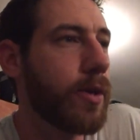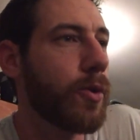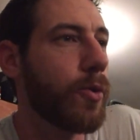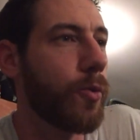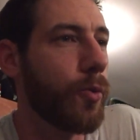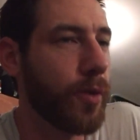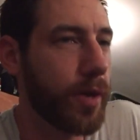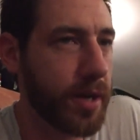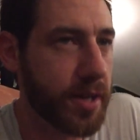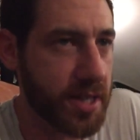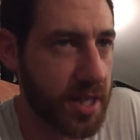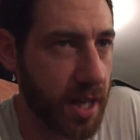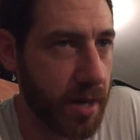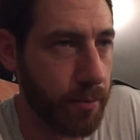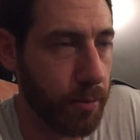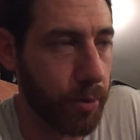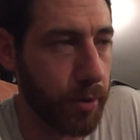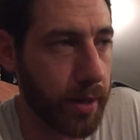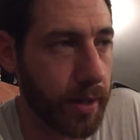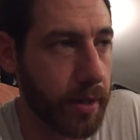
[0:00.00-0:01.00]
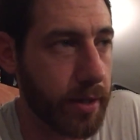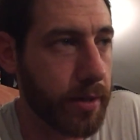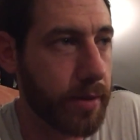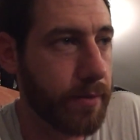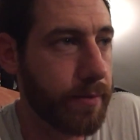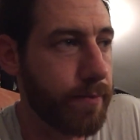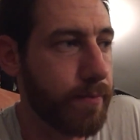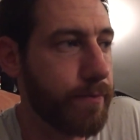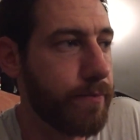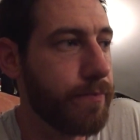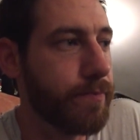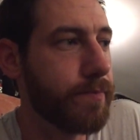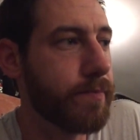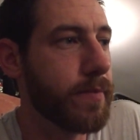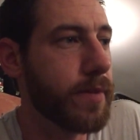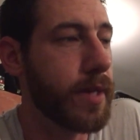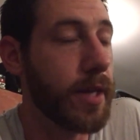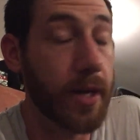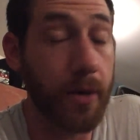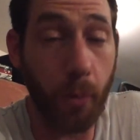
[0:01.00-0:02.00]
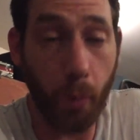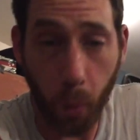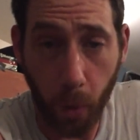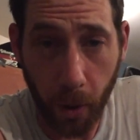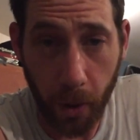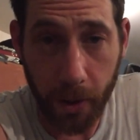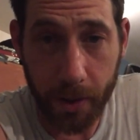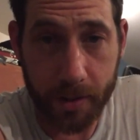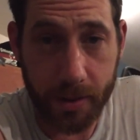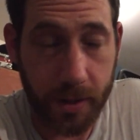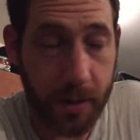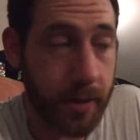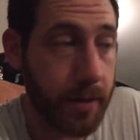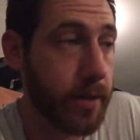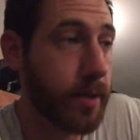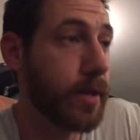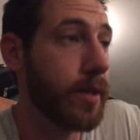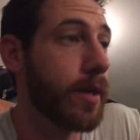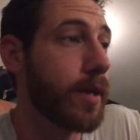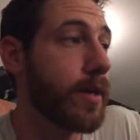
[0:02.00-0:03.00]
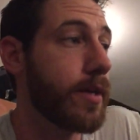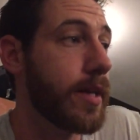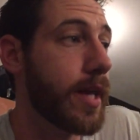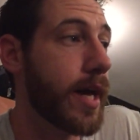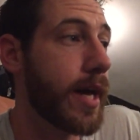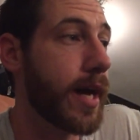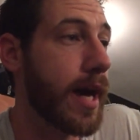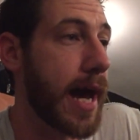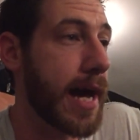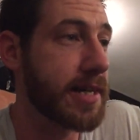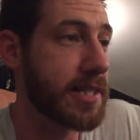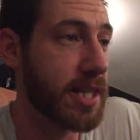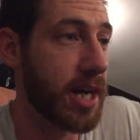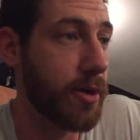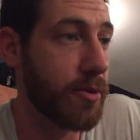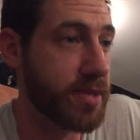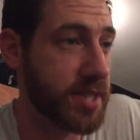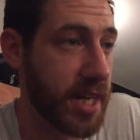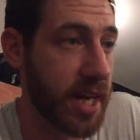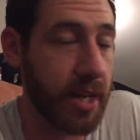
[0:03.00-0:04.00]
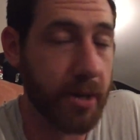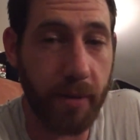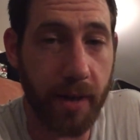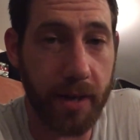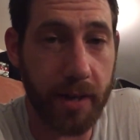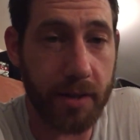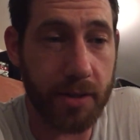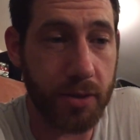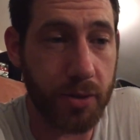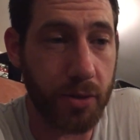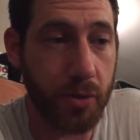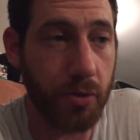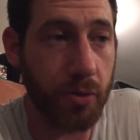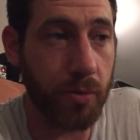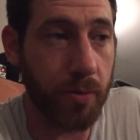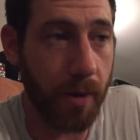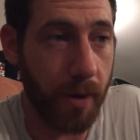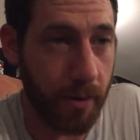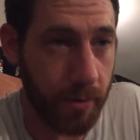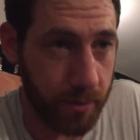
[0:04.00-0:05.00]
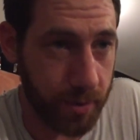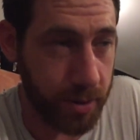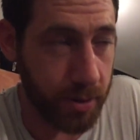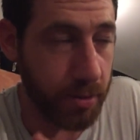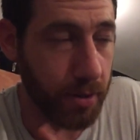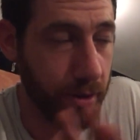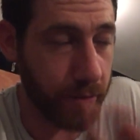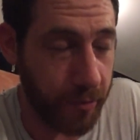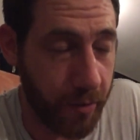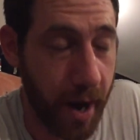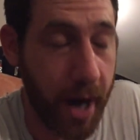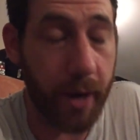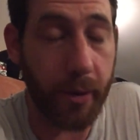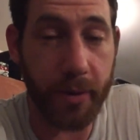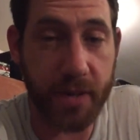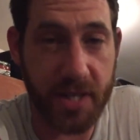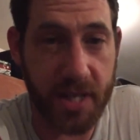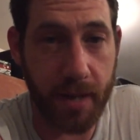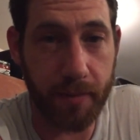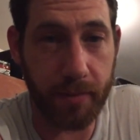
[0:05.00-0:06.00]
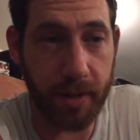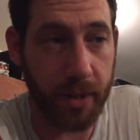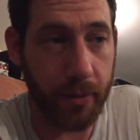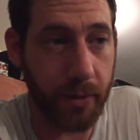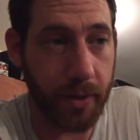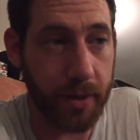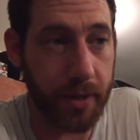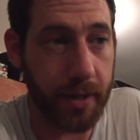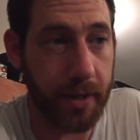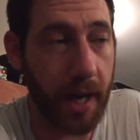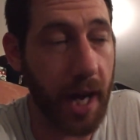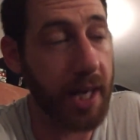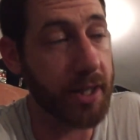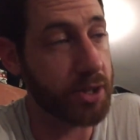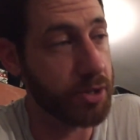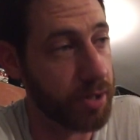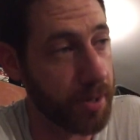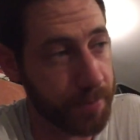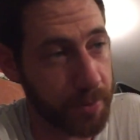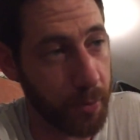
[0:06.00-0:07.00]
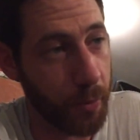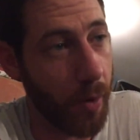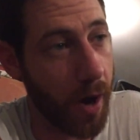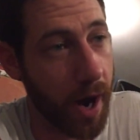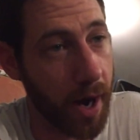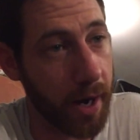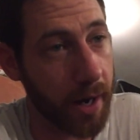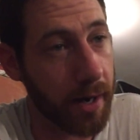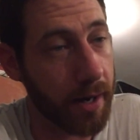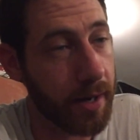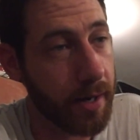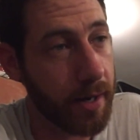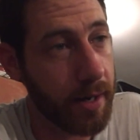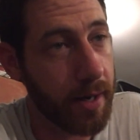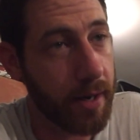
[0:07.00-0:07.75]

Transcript: Reassembled it. It worked. Then as I was getting ready to do the final assembly with it, I stripped a wire.